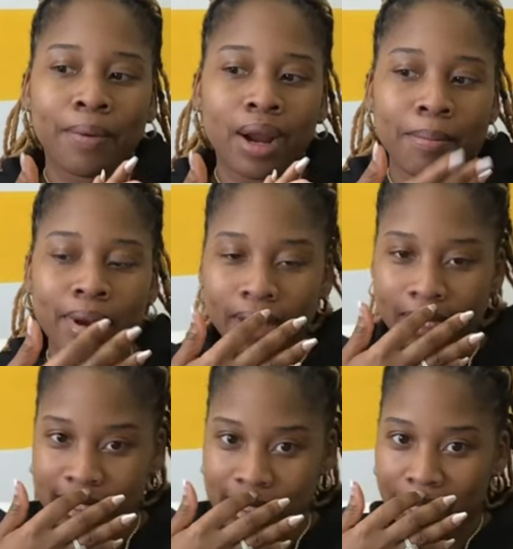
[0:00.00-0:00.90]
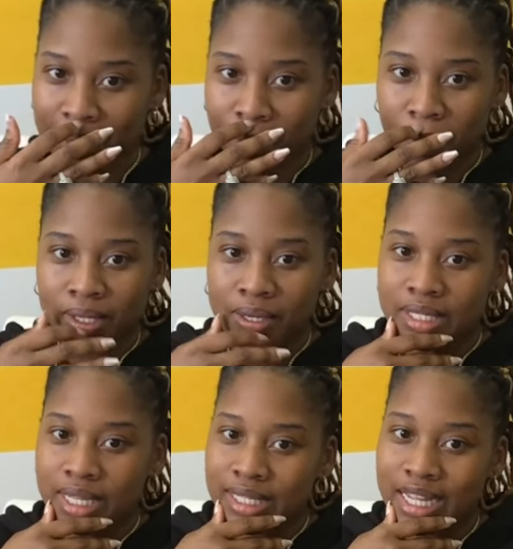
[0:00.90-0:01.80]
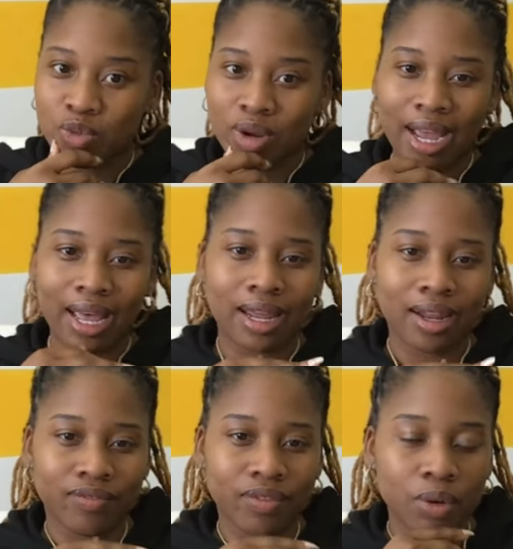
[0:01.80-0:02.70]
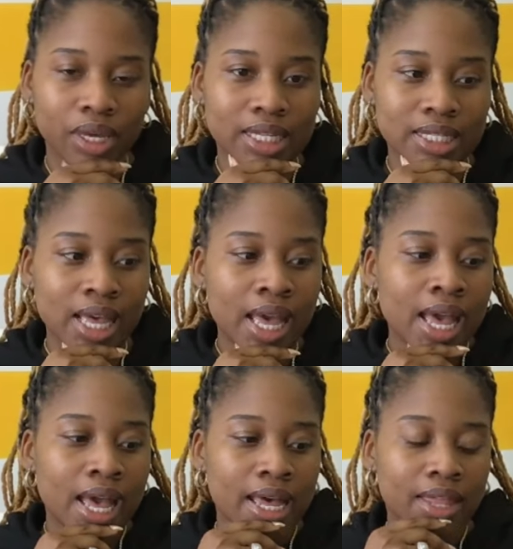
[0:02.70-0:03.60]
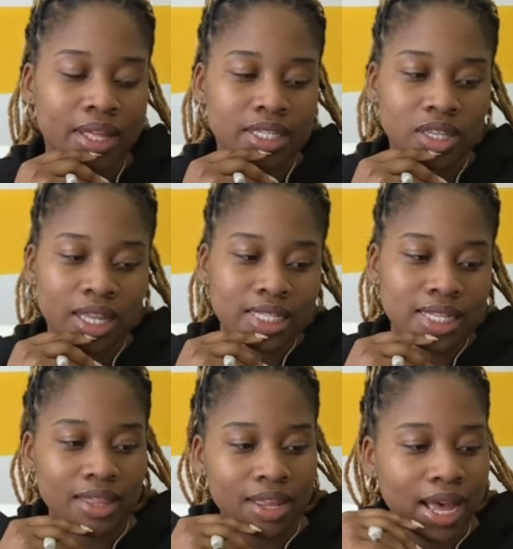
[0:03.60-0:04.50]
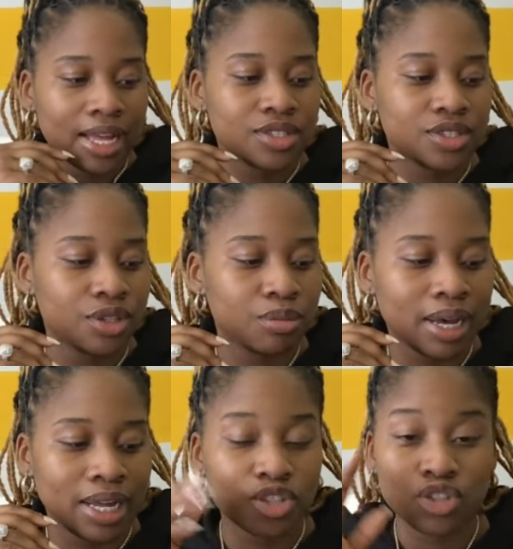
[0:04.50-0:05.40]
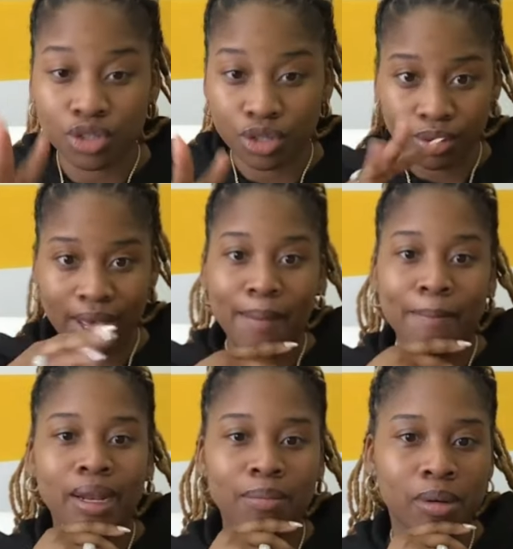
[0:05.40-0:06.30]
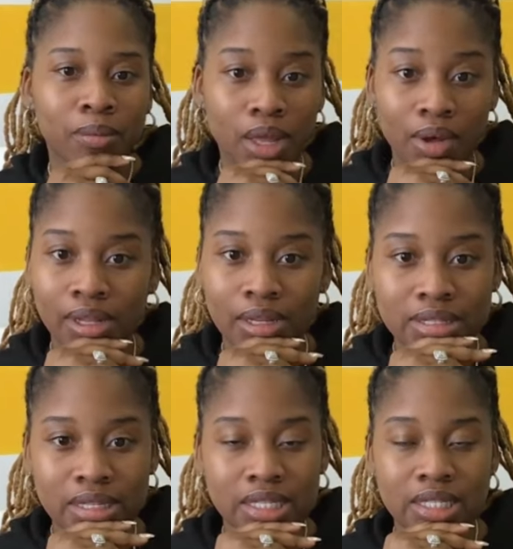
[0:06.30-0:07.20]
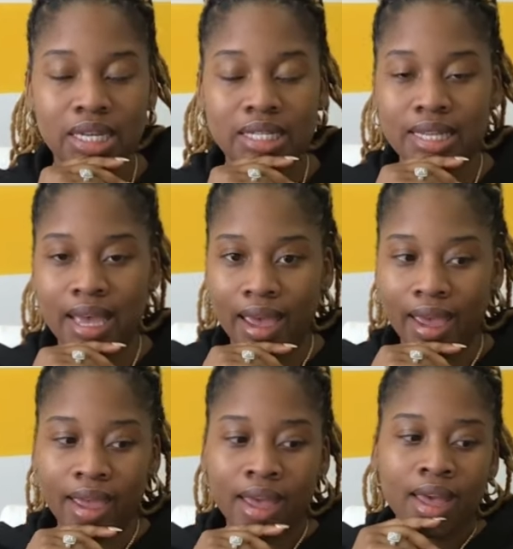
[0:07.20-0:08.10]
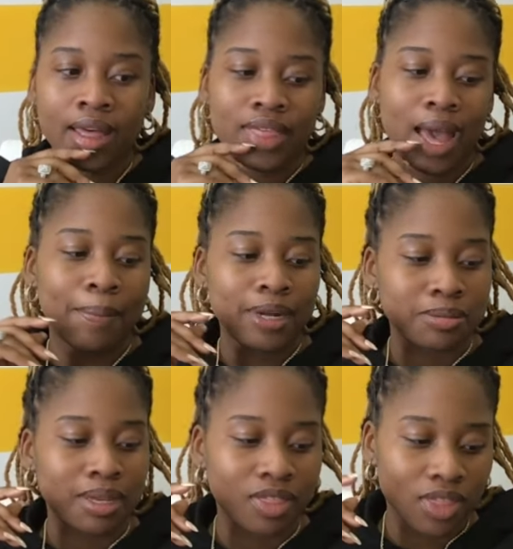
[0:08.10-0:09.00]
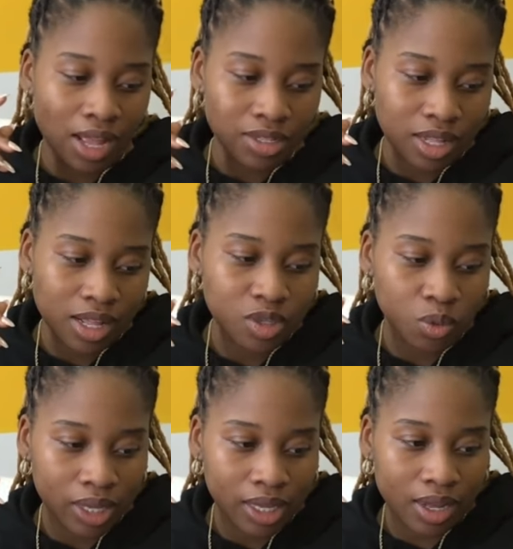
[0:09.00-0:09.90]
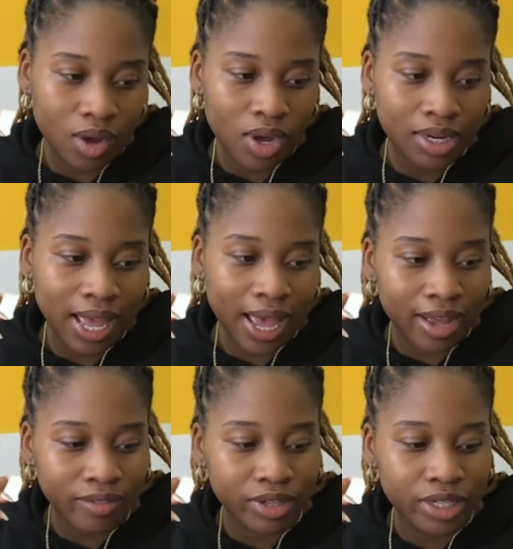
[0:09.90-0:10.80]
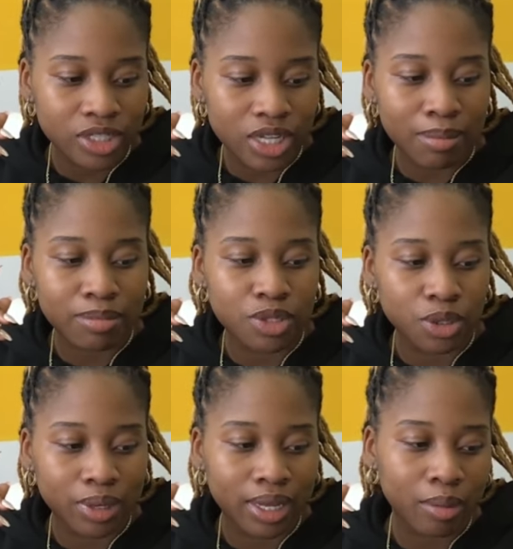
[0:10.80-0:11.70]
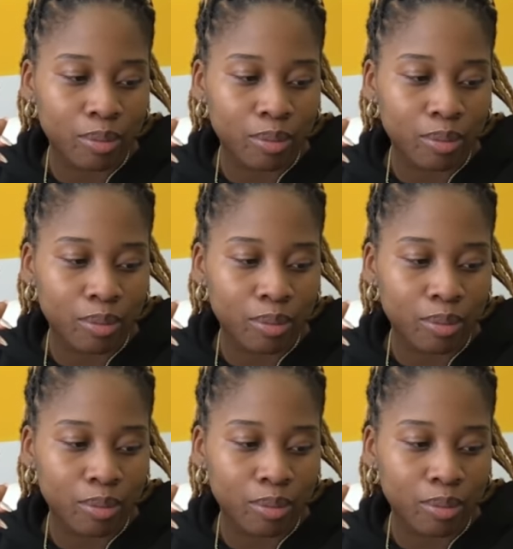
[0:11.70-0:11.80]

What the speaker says: primarily just like loan closings. That's where I kind of focus. And then, so let's say that I do my two at minimum loan closings a day. That puts me at $1,000 a week. On average, I'm doing